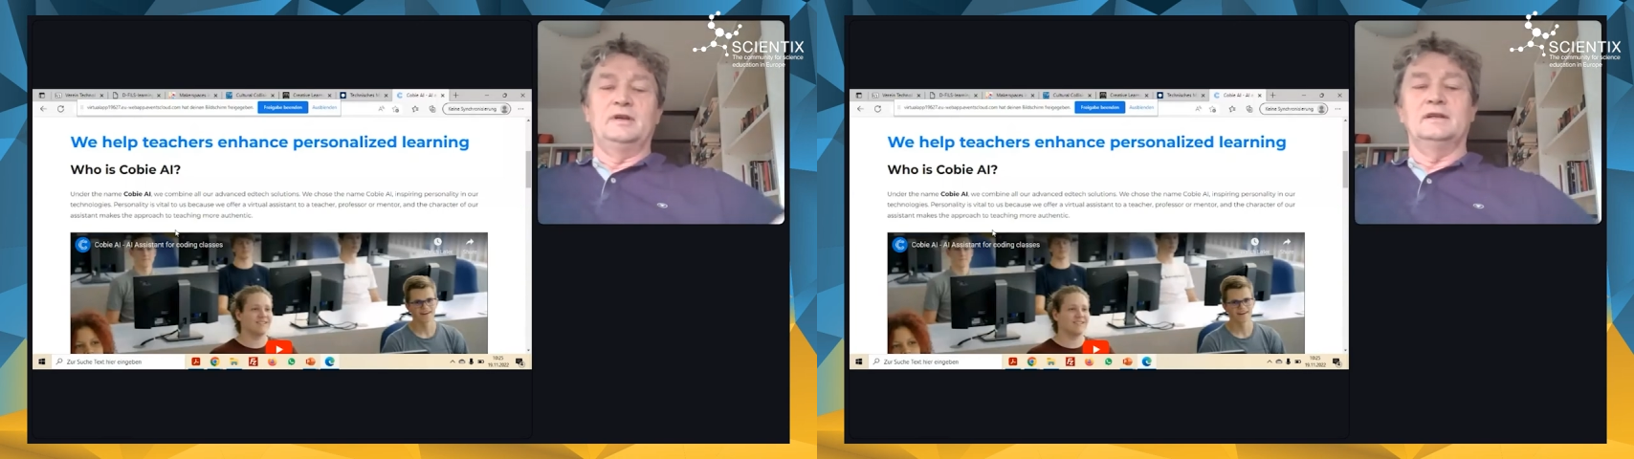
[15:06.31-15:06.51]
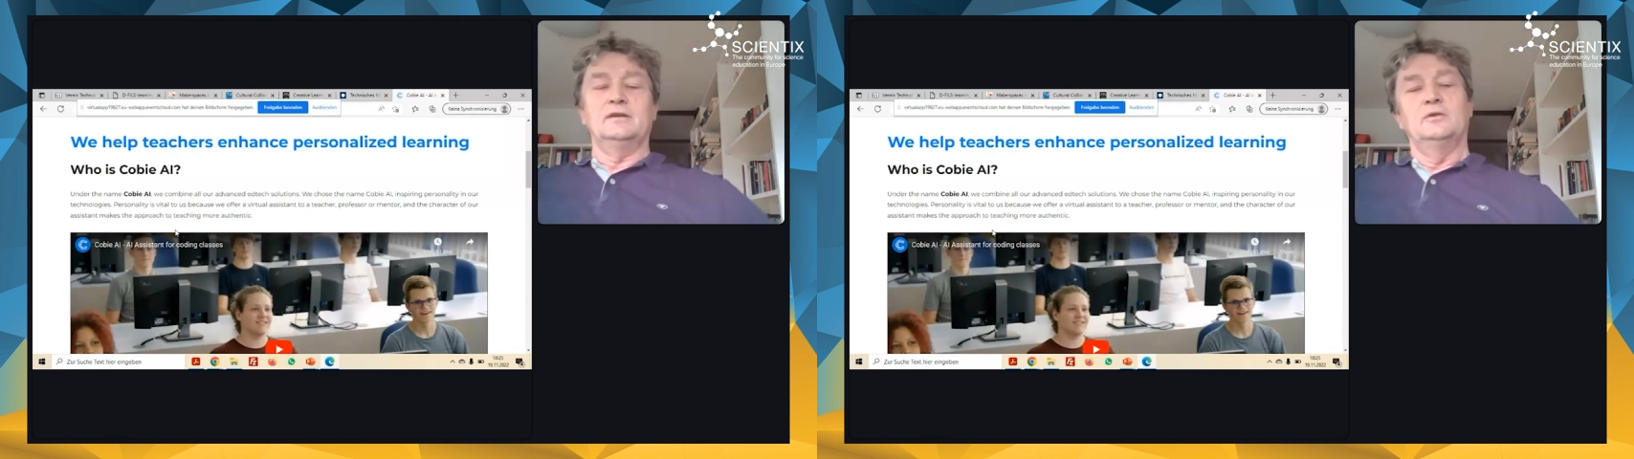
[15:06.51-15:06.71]

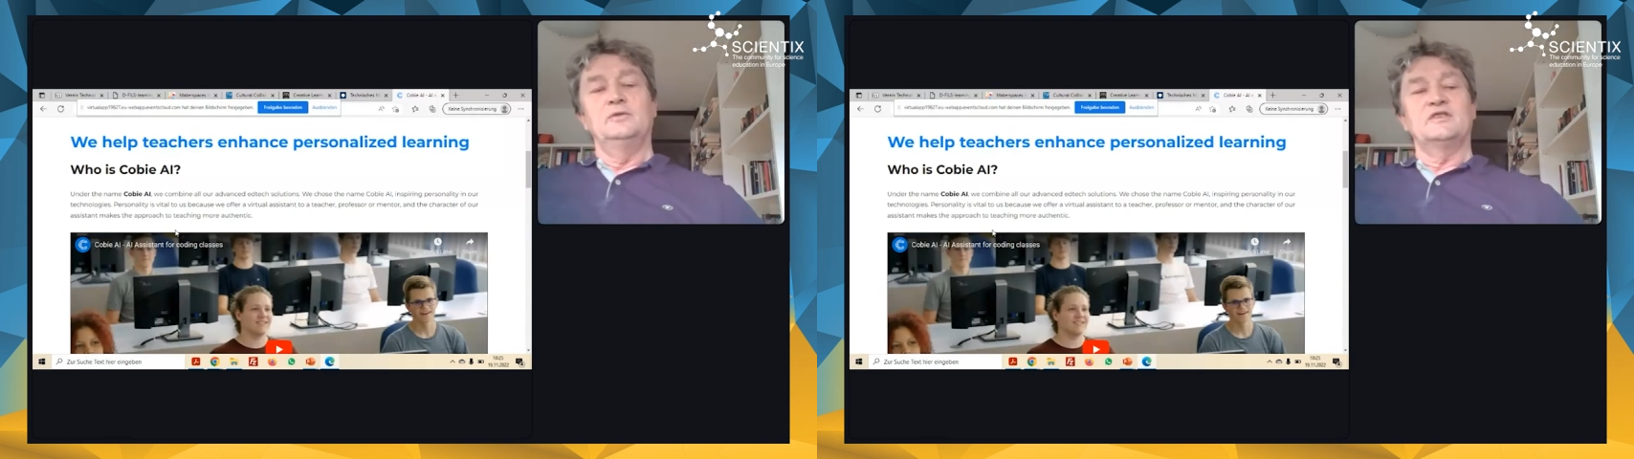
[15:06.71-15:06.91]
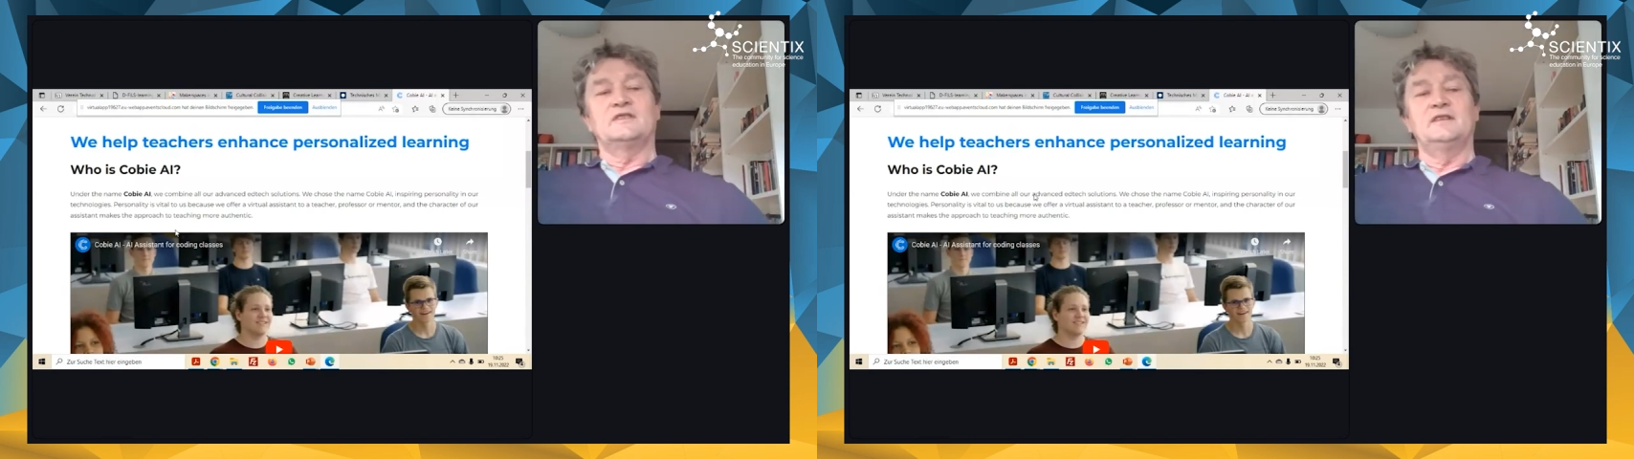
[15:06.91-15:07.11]
other
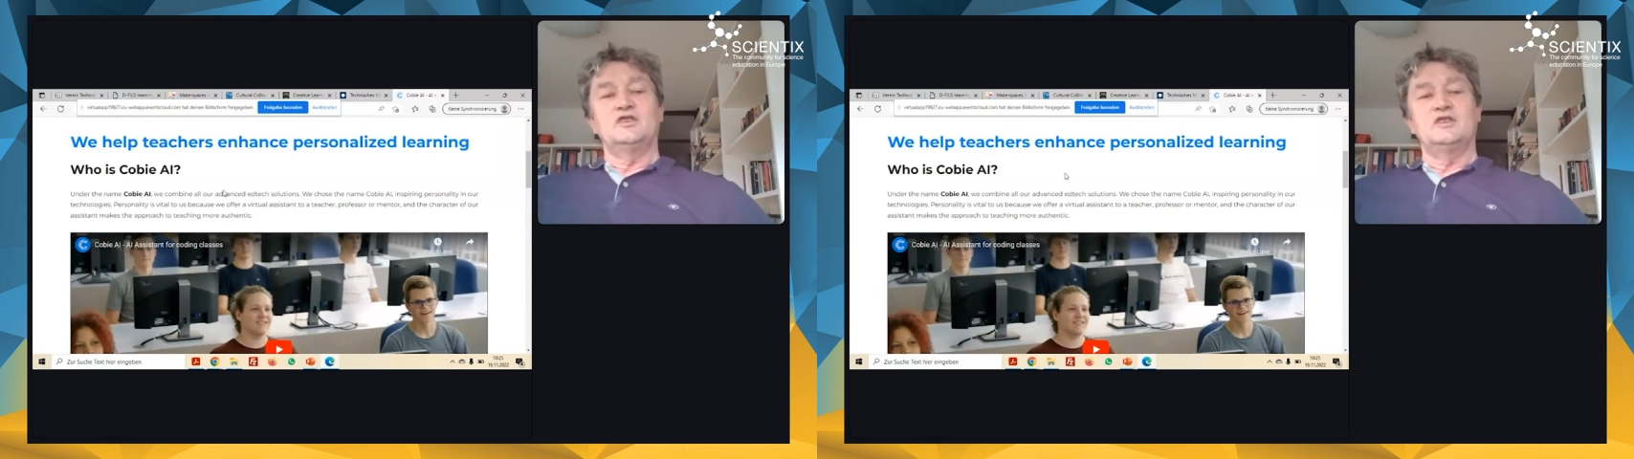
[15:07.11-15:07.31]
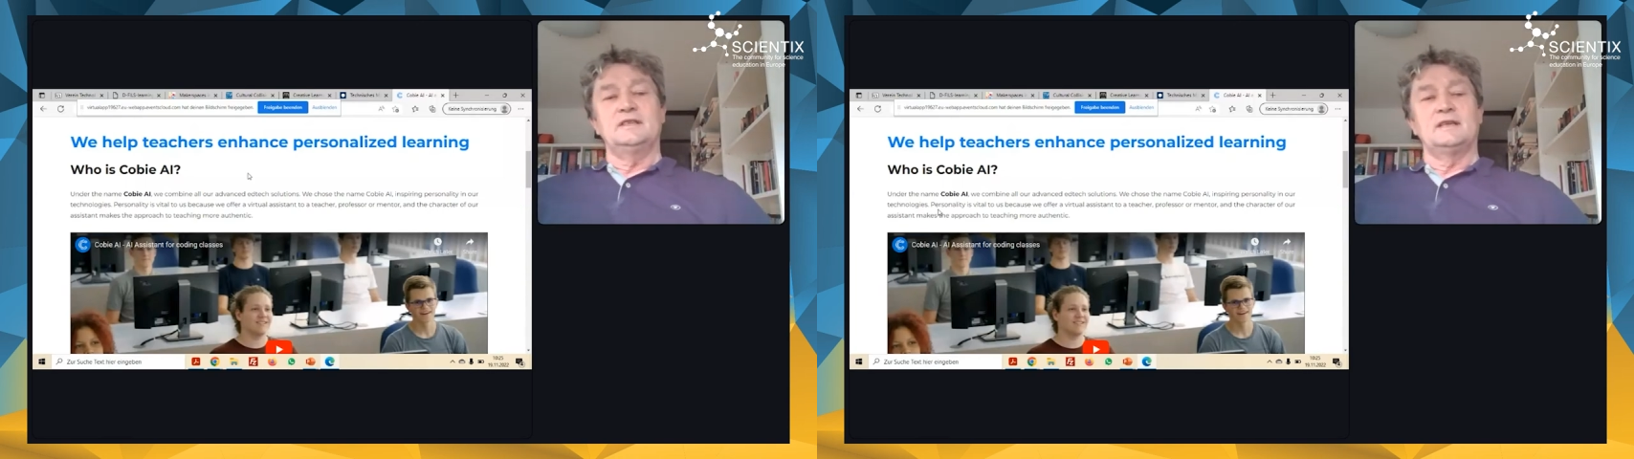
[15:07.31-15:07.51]
coding
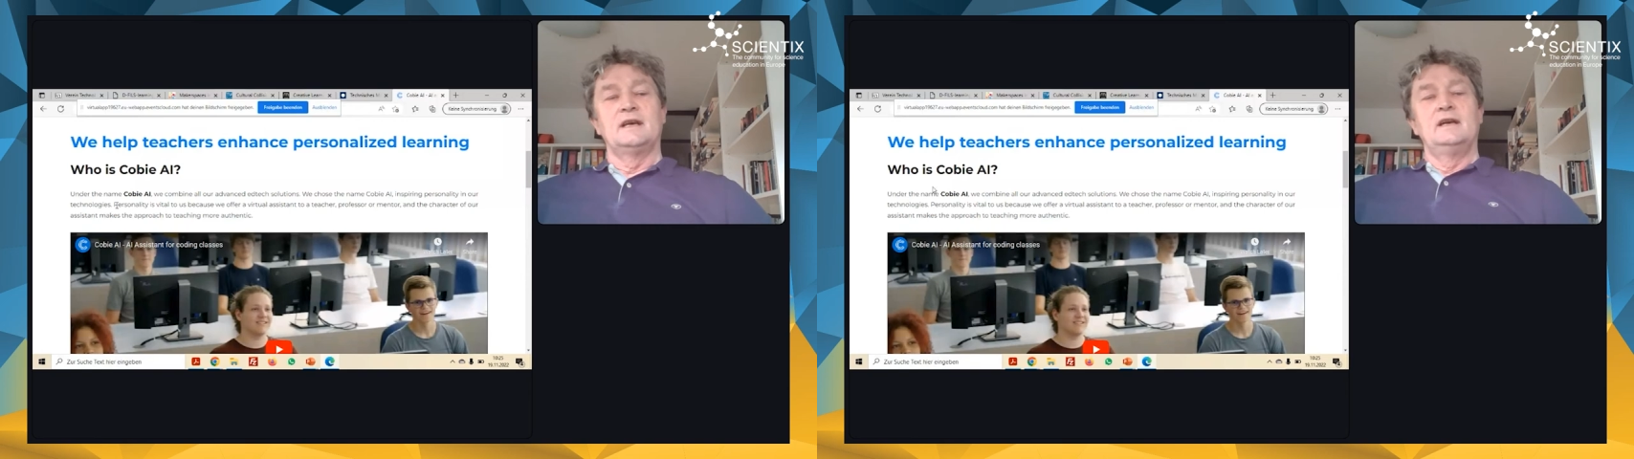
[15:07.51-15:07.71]
strategies.